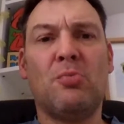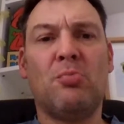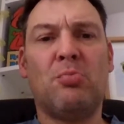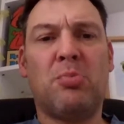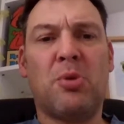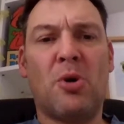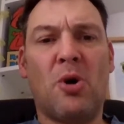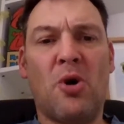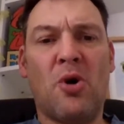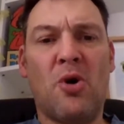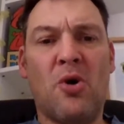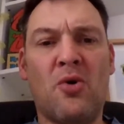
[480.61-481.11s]

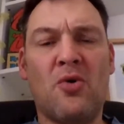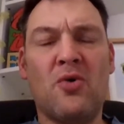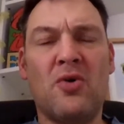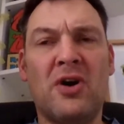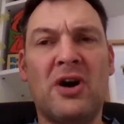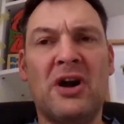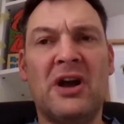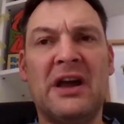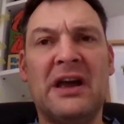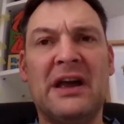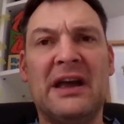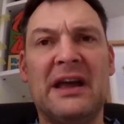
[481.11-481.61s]
Paul
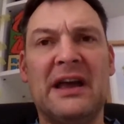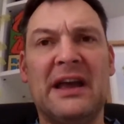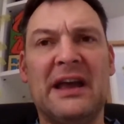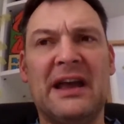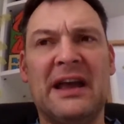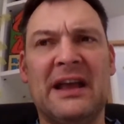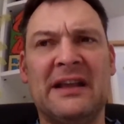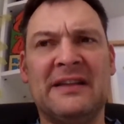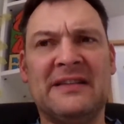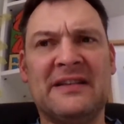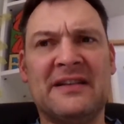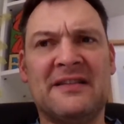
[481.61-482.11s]

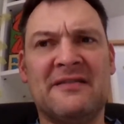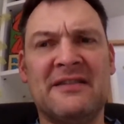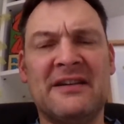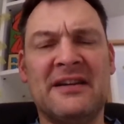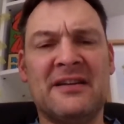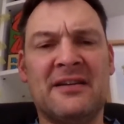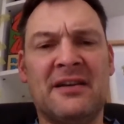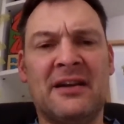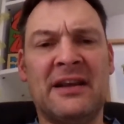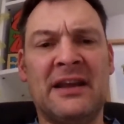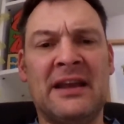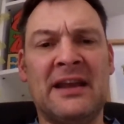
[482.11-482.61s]
is
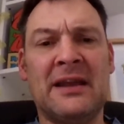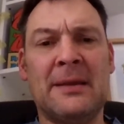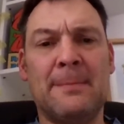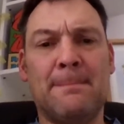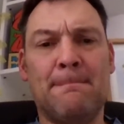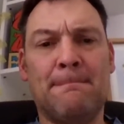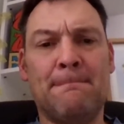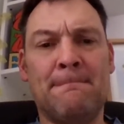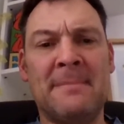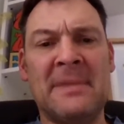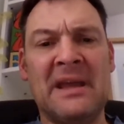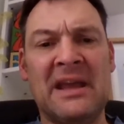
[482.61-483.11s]
clearly
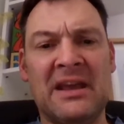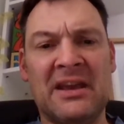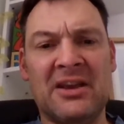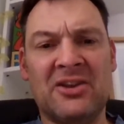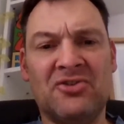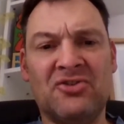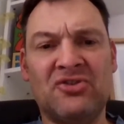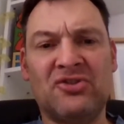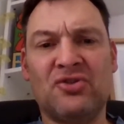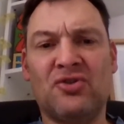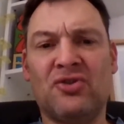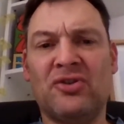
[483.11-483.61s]

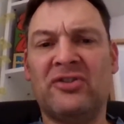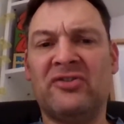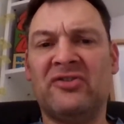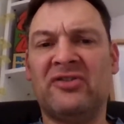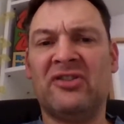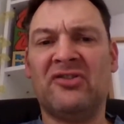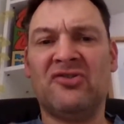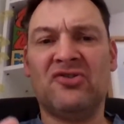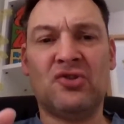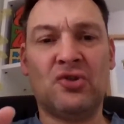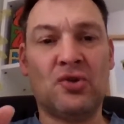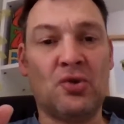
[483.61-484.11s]
making
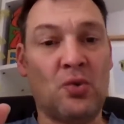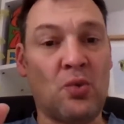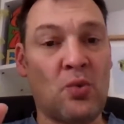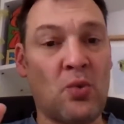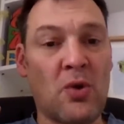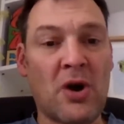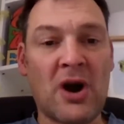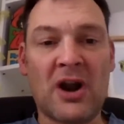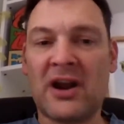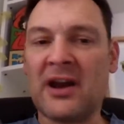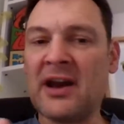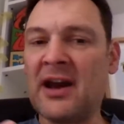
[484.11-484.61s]
choices to
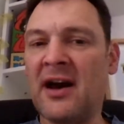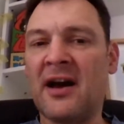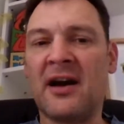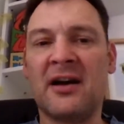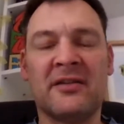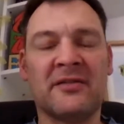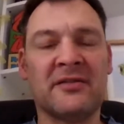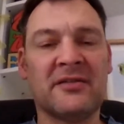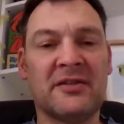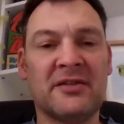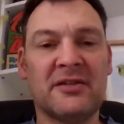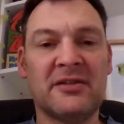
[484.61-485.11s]
work
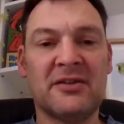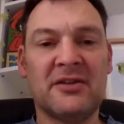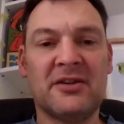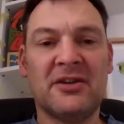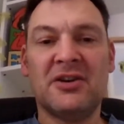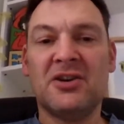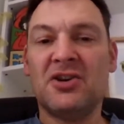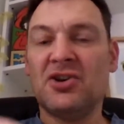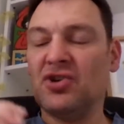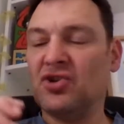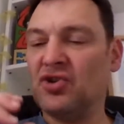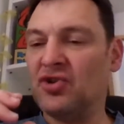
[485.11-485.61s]
hard,
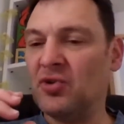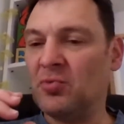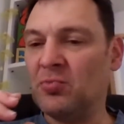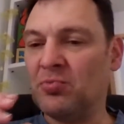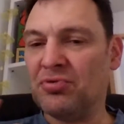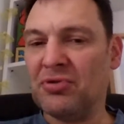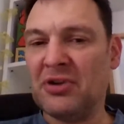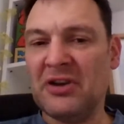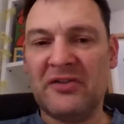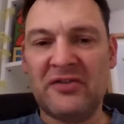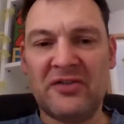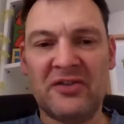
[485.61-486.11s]
to
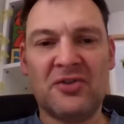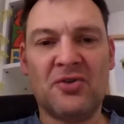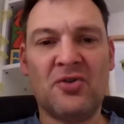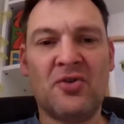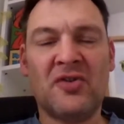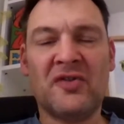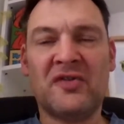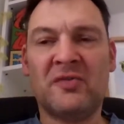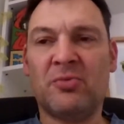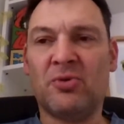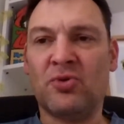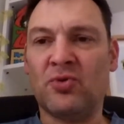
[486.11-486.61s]
preach the
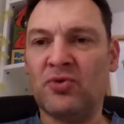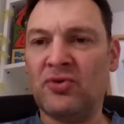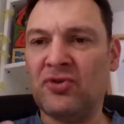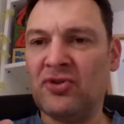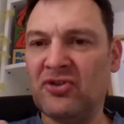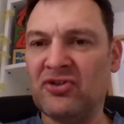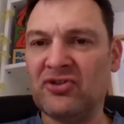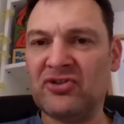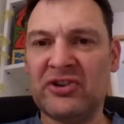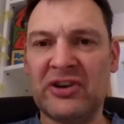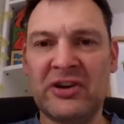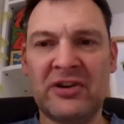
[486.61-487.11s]
gospel, to
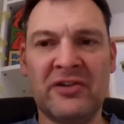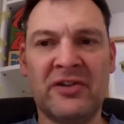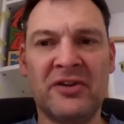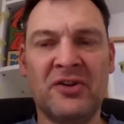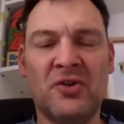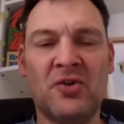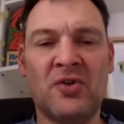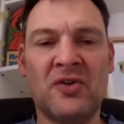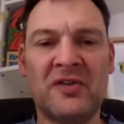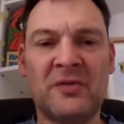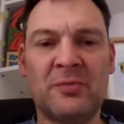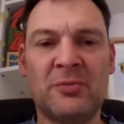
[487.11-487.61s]
share the
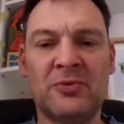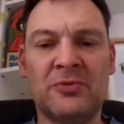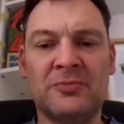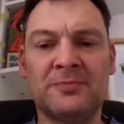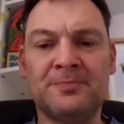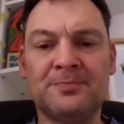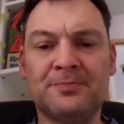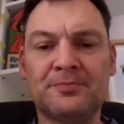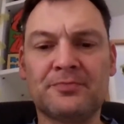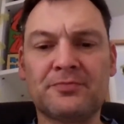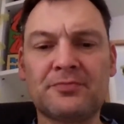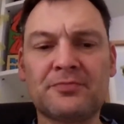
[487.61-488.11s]
gospel,
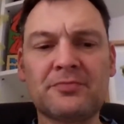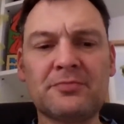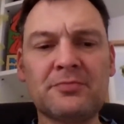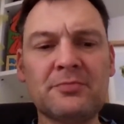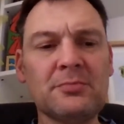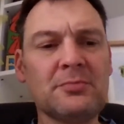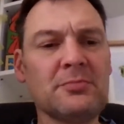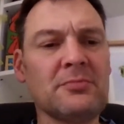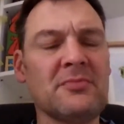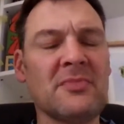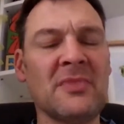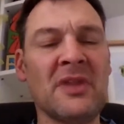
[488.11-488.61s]

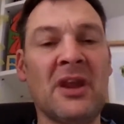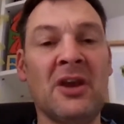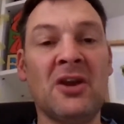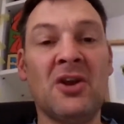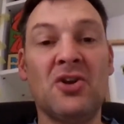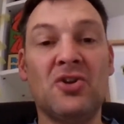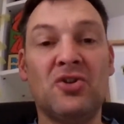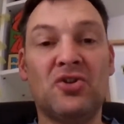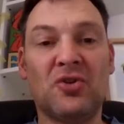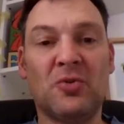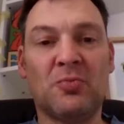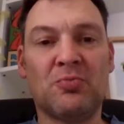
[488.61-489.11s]

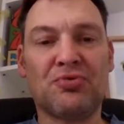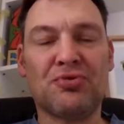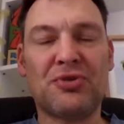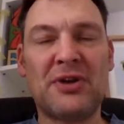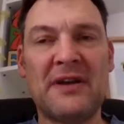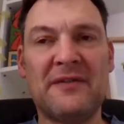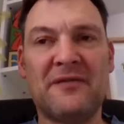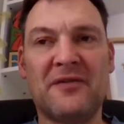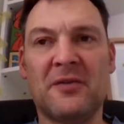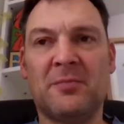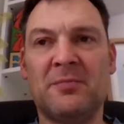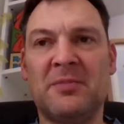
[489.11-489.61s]
to pray
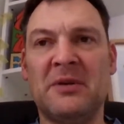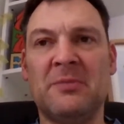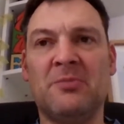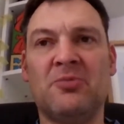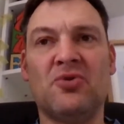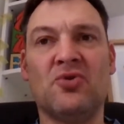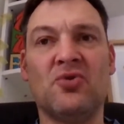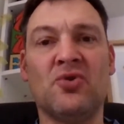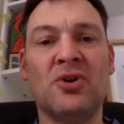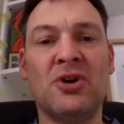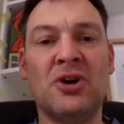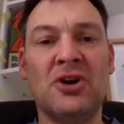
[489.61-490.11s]
for
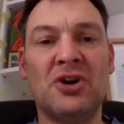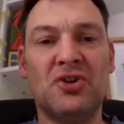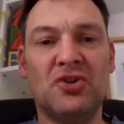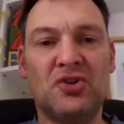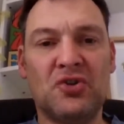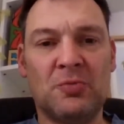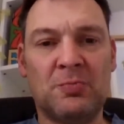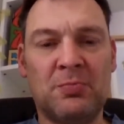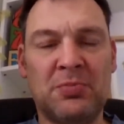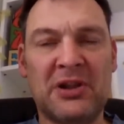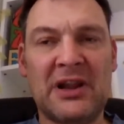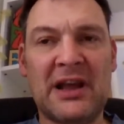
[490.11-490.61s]
people, to
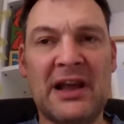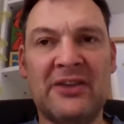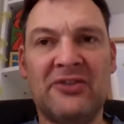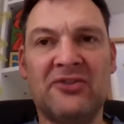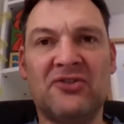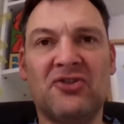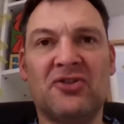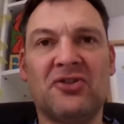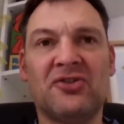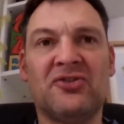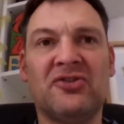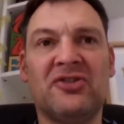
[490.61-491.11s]
plant
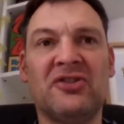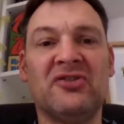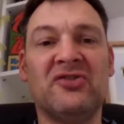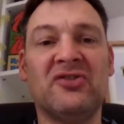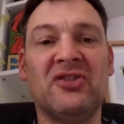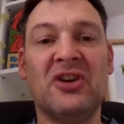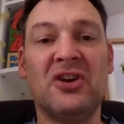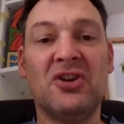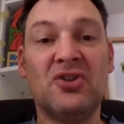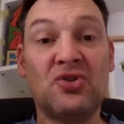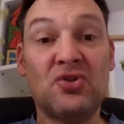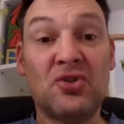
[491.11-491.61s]
churches,
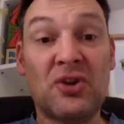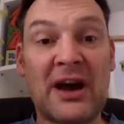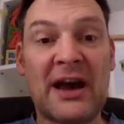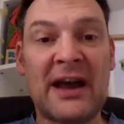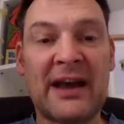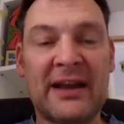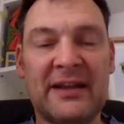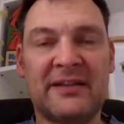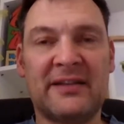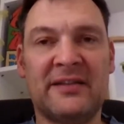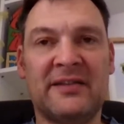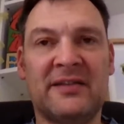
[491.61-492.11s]
to
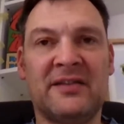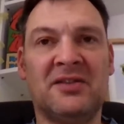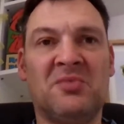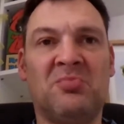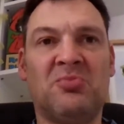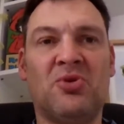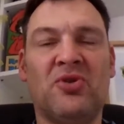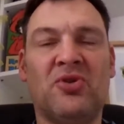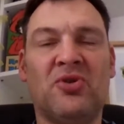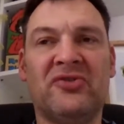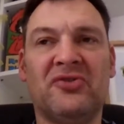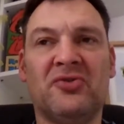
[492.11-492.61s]
act as an
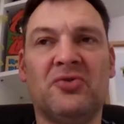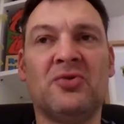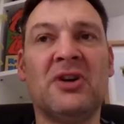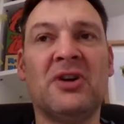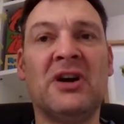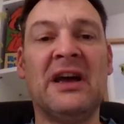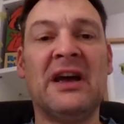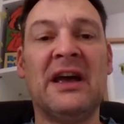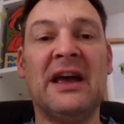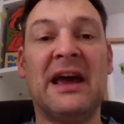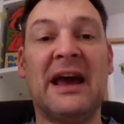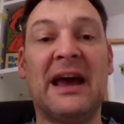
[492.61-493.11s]
apostle.
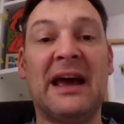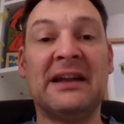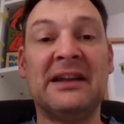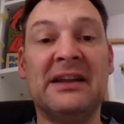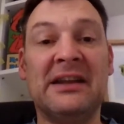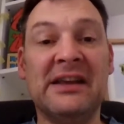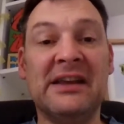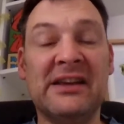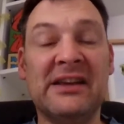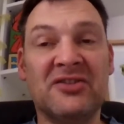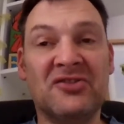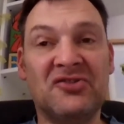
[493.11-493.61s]
And
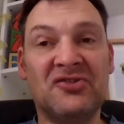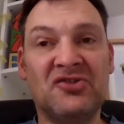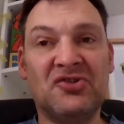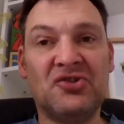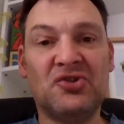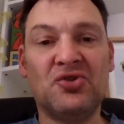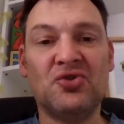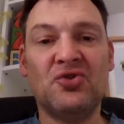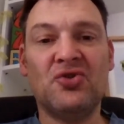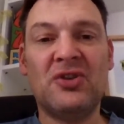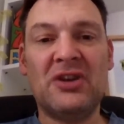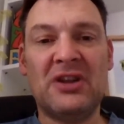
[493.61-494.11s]
he is
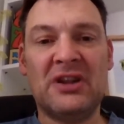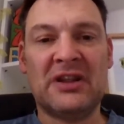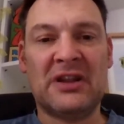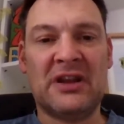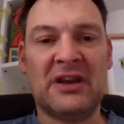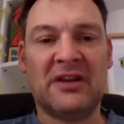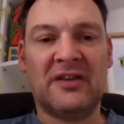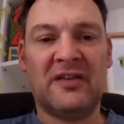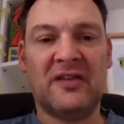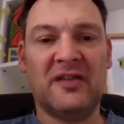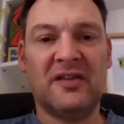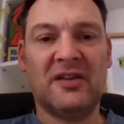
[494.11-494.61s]
doing
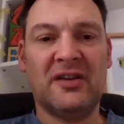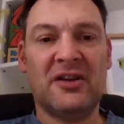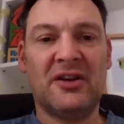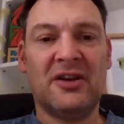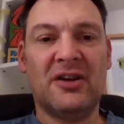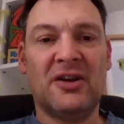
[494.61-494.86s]
this